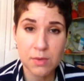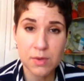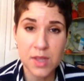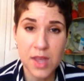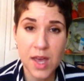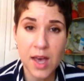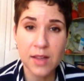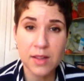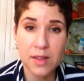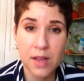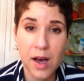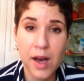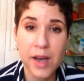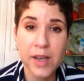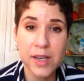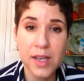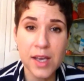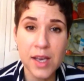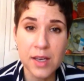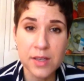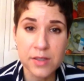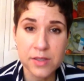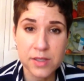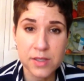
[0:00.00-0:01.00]
where that line
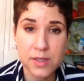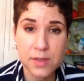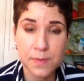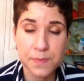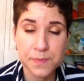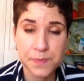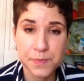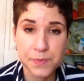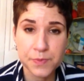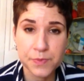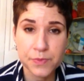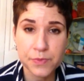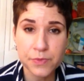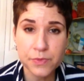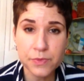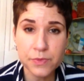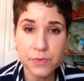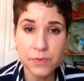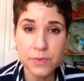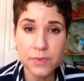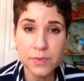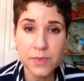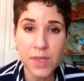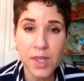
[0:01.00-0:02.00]
is.
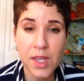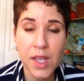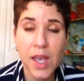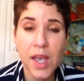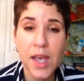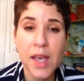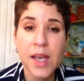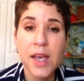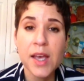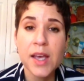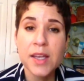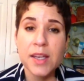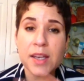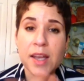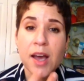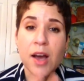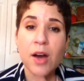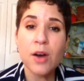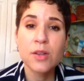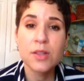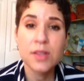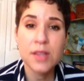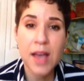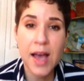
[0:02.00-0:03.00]

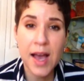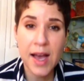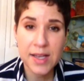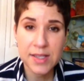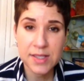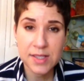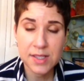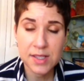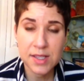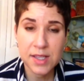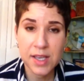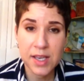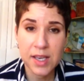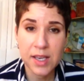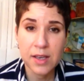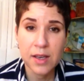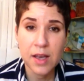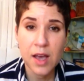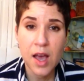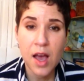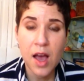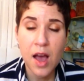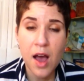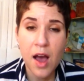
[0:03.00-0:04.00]
Now, lastly,
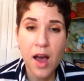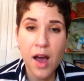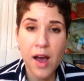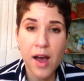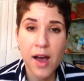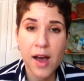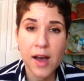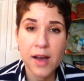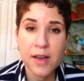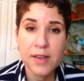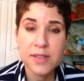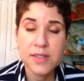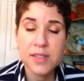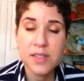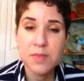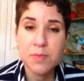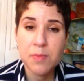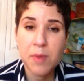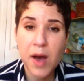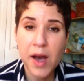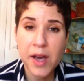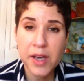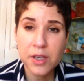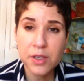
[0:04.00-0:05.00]

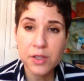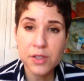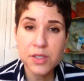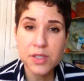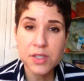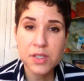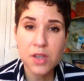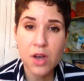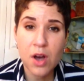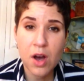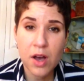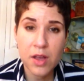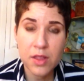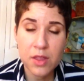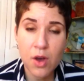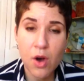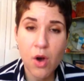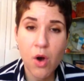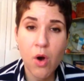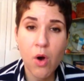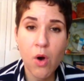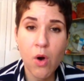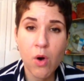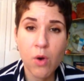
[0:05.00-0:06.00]
spiders on the
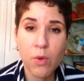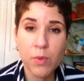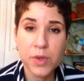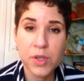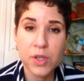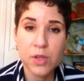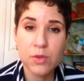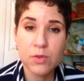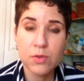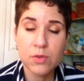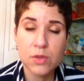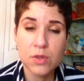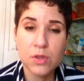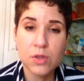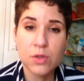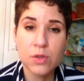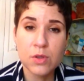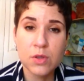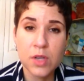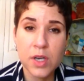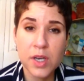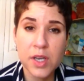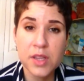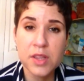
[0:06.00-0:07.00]
whole, when you
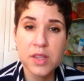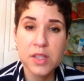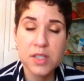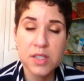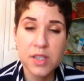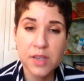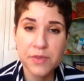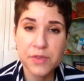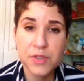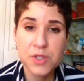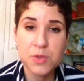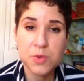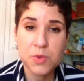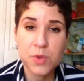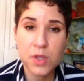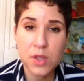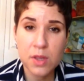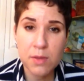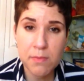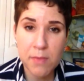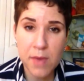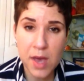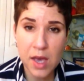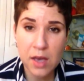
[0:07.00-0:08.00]
look at the difference between
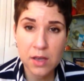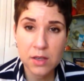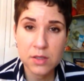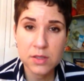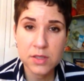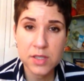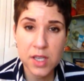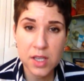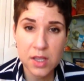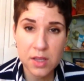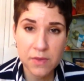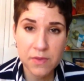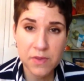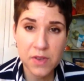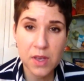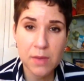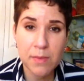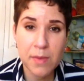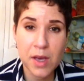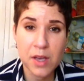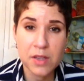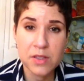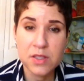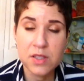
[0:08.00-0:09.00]
the males and the
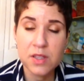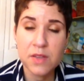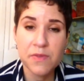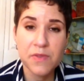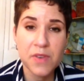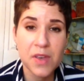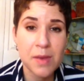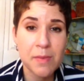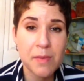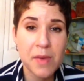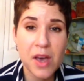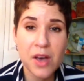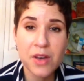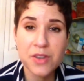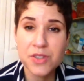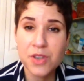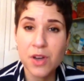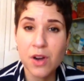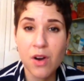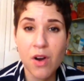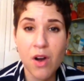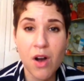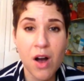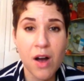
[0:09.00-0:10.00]
females
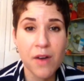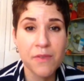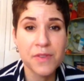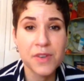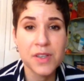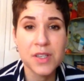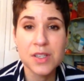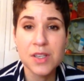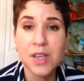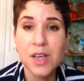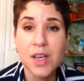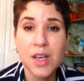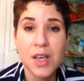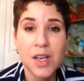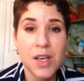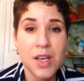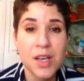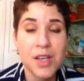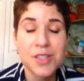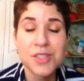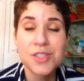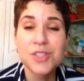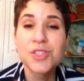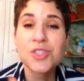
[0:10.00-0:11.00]
are often
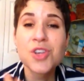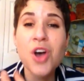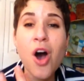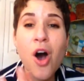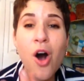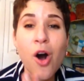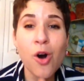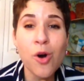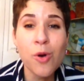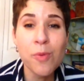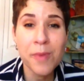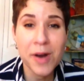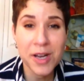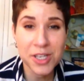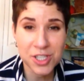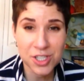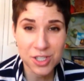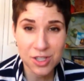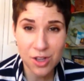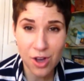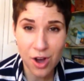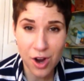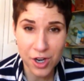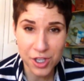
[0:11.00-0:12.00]
so
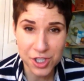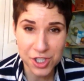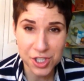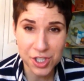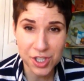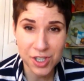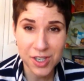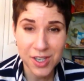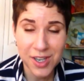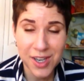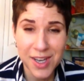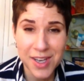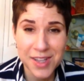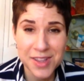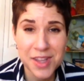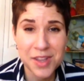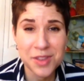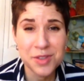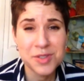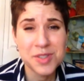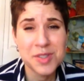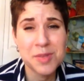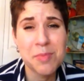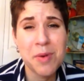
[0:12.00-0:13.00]
much larger that
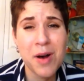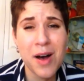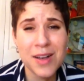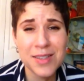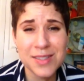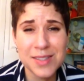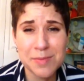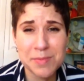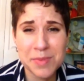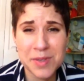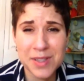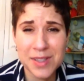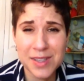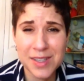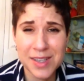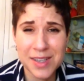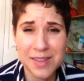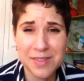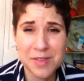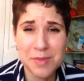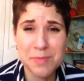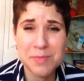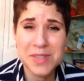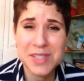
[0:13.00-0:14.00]
there's a possibility
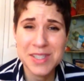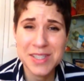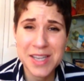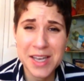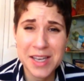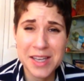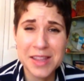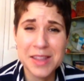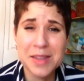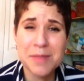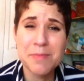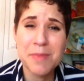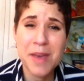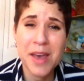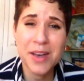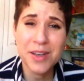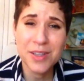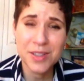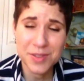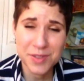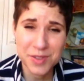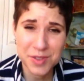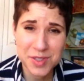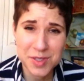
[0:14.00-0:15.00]
of them mistaking the
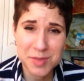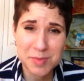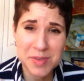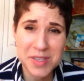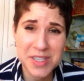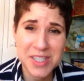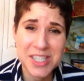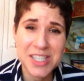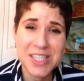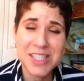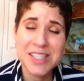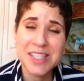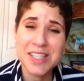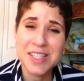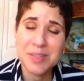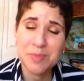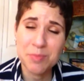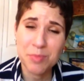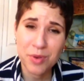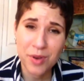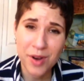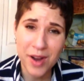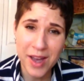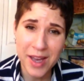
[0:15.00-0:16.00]
male of their species as
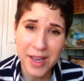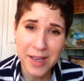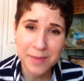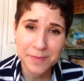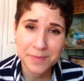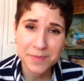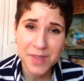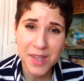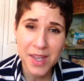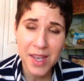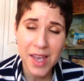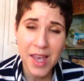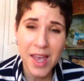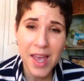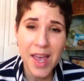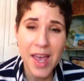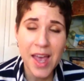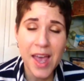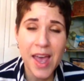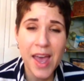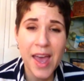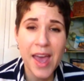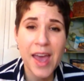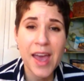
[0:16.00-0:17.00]
prey.
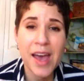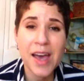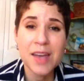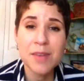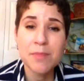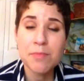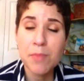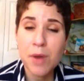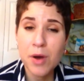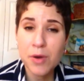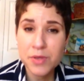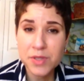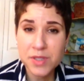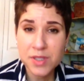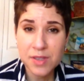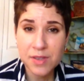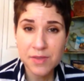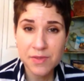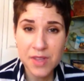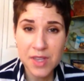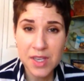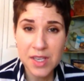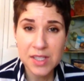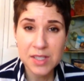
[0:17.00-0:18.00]
And most
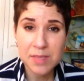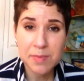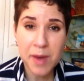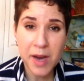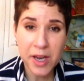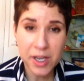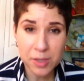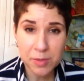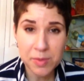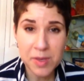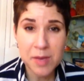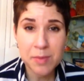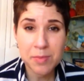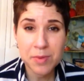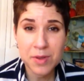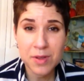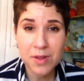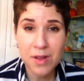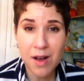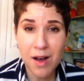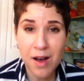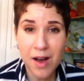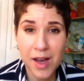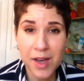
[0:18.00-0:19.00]
of the spider
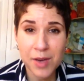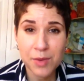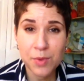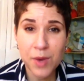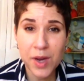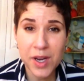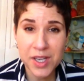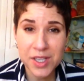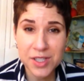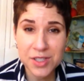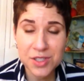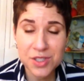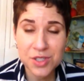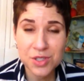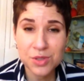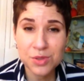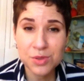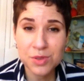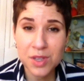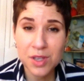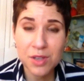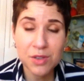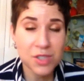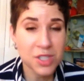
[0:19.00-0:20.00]
people I run
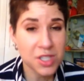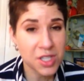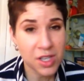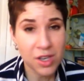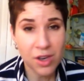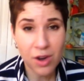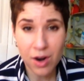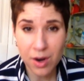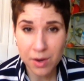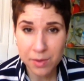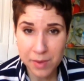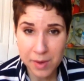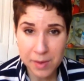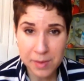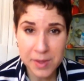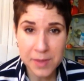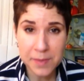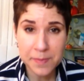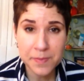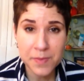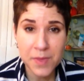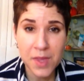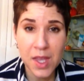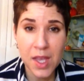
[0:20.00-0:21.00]
into usually are
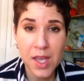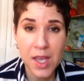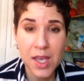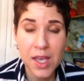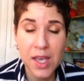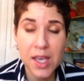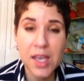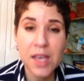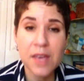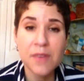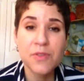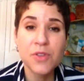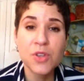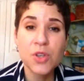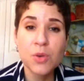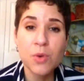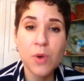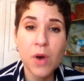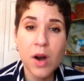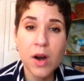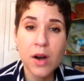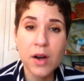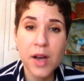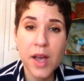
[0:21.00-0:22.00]
women. If you
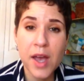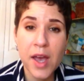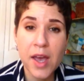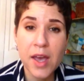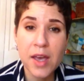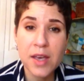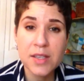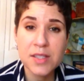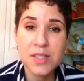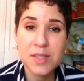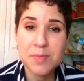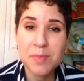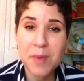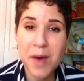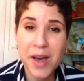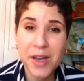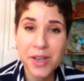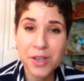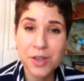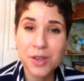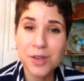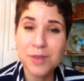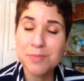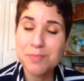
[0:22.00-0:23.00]
are a
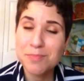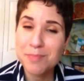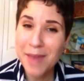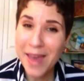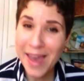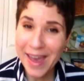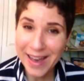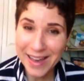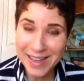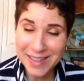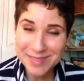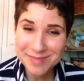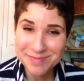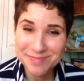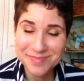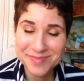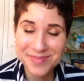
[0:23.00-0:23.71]
spider man,